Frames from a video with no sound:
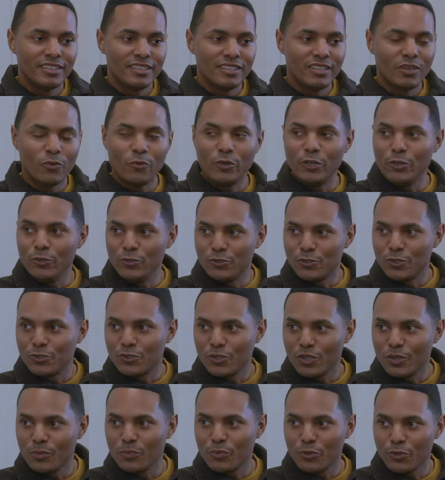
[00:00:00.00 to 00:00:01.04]
We use the
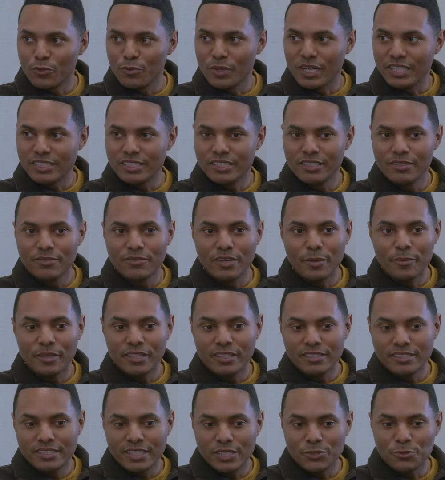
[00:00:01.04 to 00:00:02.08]
term progressive. I mean,
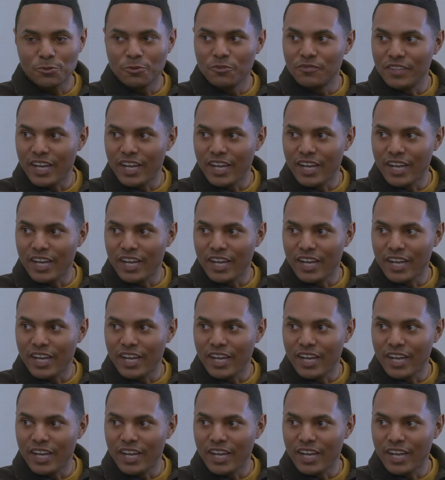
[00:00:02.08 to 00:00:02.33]
the central